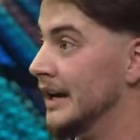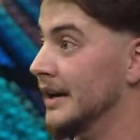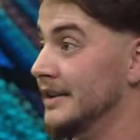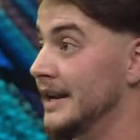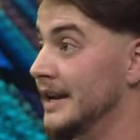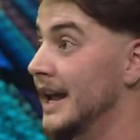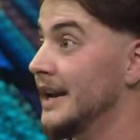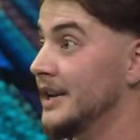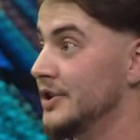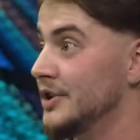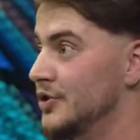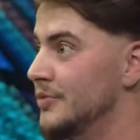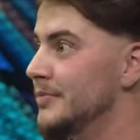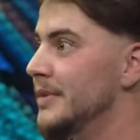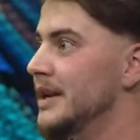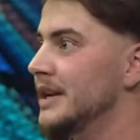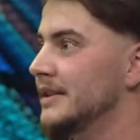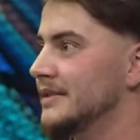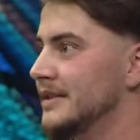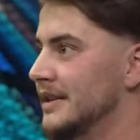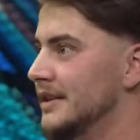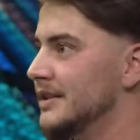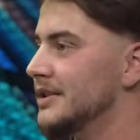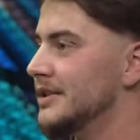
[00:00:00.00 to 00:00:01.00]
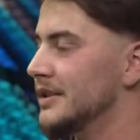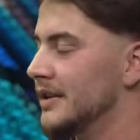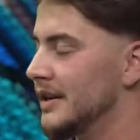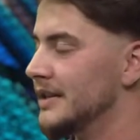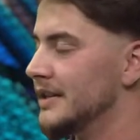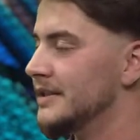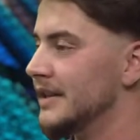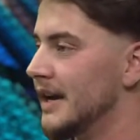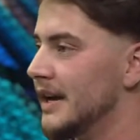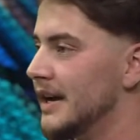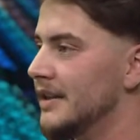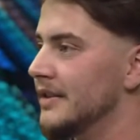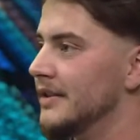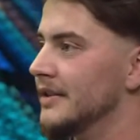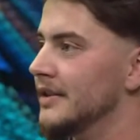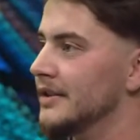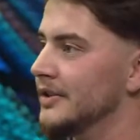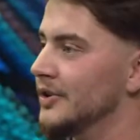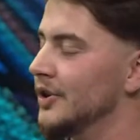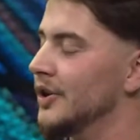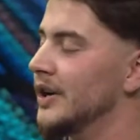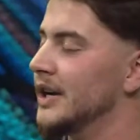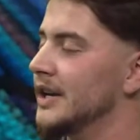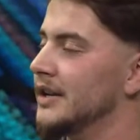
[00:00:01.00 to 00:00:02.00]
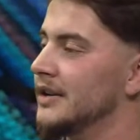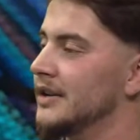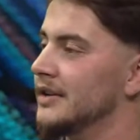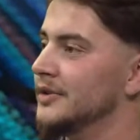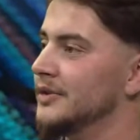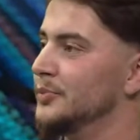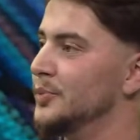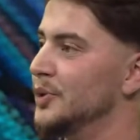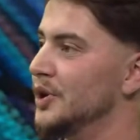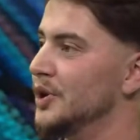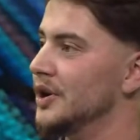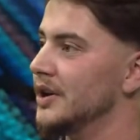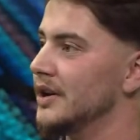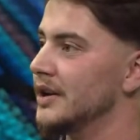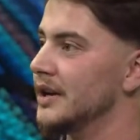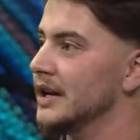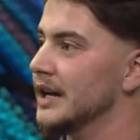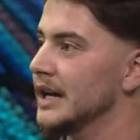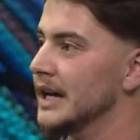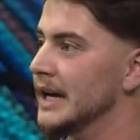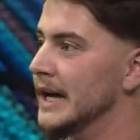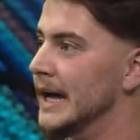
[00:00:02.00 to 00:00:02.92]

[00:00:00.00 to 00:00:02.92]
net new meetings, should I say, that I could book.